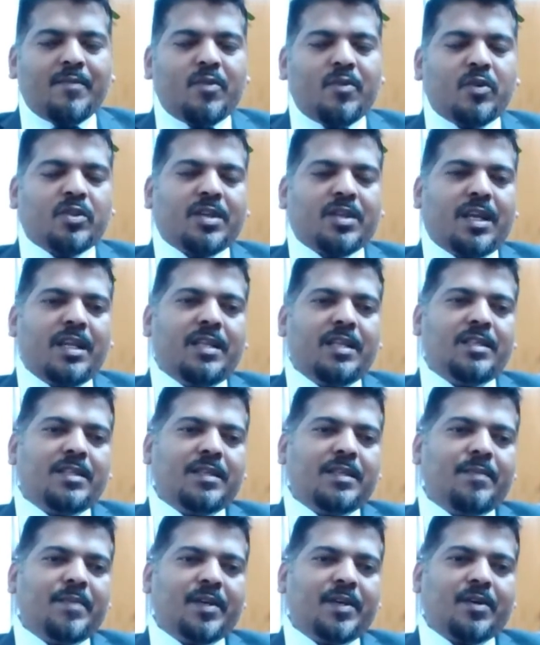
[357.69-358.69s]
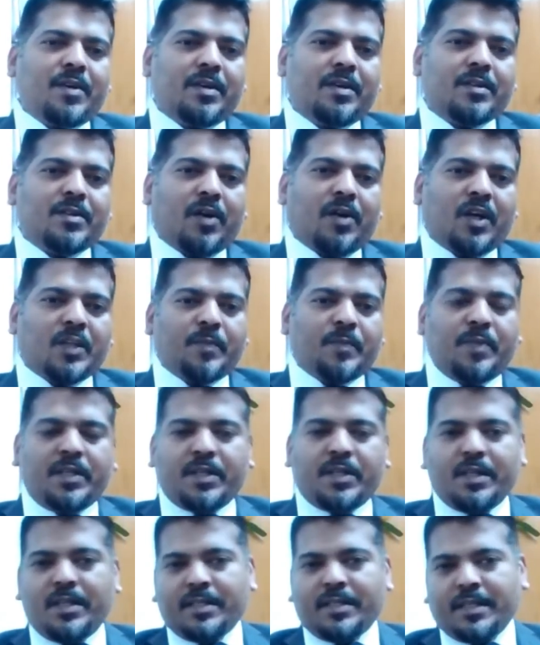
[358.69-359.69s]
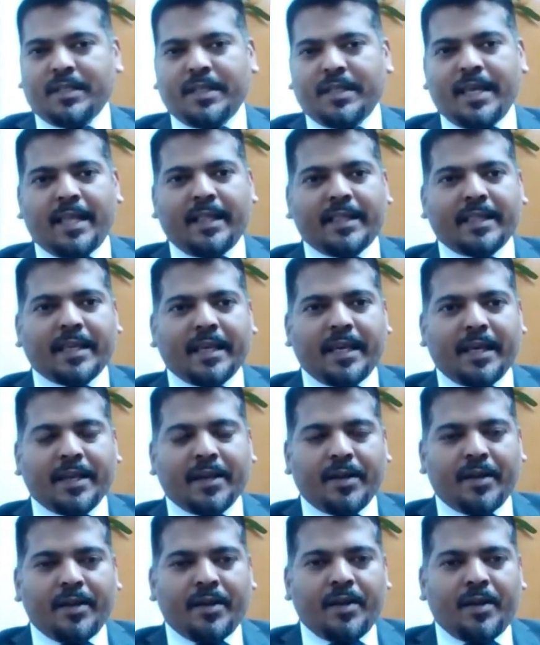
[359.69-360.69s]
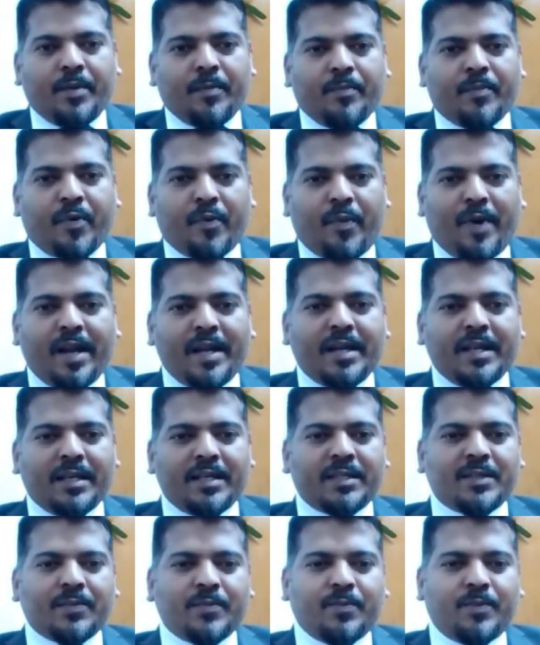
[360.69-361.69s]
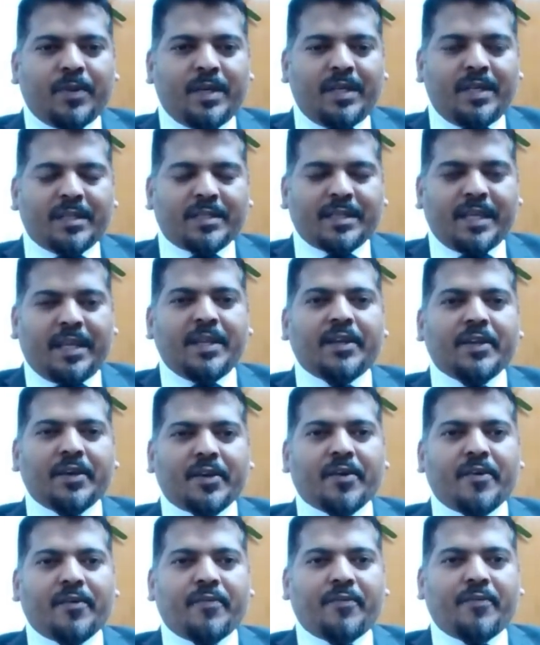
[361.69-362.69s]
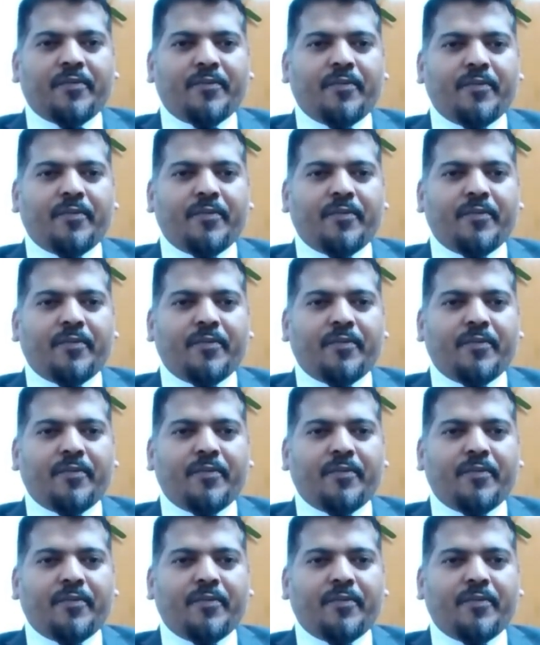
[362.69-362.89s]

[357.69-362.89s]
more challenging because hospitals and the healthcare providers were in the center of